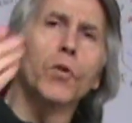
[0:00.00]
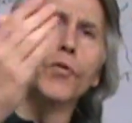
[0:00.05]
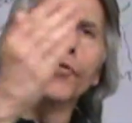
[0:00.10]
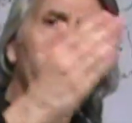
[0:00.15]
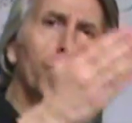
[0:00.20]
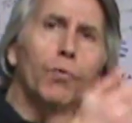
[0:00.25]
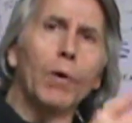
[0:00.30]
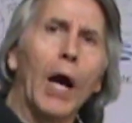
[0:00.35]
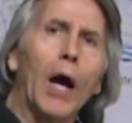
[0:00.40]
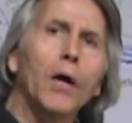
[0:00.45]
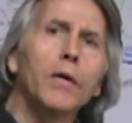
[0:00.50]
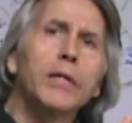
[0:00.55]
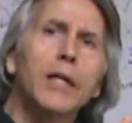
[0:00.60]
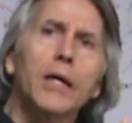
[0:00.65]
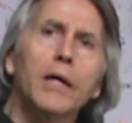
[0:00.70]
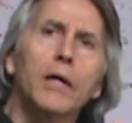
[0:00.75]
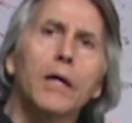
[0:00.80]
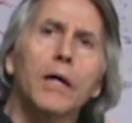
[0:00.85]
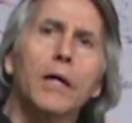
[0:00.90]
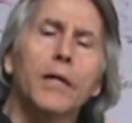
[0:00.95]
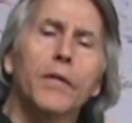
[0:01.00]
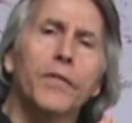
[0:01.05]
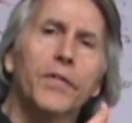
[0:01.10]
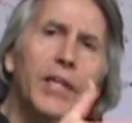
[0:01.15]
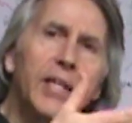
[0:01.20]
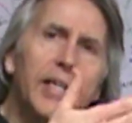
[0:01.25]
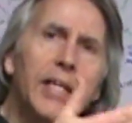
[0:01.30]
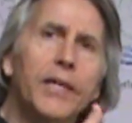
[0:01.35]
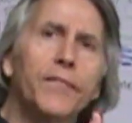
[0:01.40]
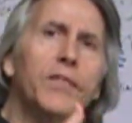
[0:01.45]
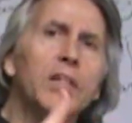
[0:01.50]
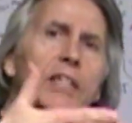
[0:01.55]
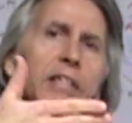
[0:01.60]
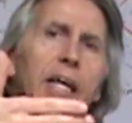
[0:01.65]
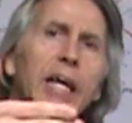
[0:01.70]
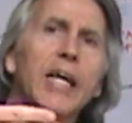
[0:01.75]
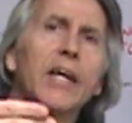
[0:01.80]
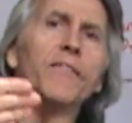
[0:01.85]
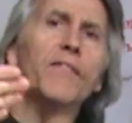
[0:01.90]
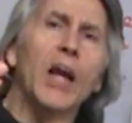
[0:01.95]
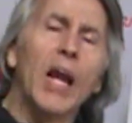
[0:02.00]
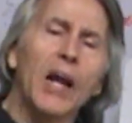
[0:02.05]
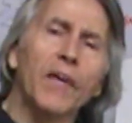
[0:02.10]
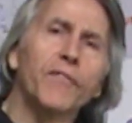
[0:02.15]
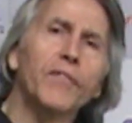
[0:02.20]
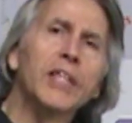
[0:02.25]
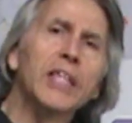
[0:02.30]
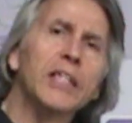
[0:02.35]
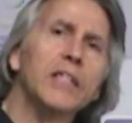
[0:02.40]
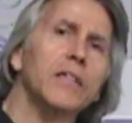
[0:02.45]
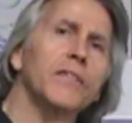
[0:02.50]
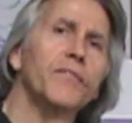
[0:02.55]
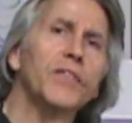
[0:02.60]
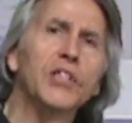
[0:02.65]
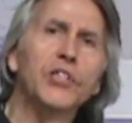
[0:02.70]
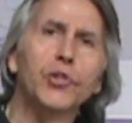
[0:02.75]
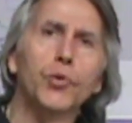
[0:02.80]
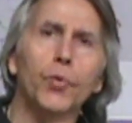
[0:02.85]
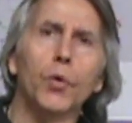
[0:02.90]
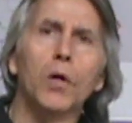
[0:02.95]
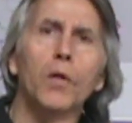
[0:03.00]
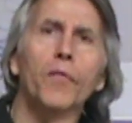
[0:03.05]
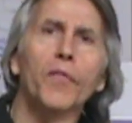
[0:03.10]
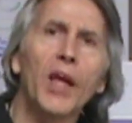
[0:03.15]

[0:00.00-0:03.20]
throughout the given day of every individual,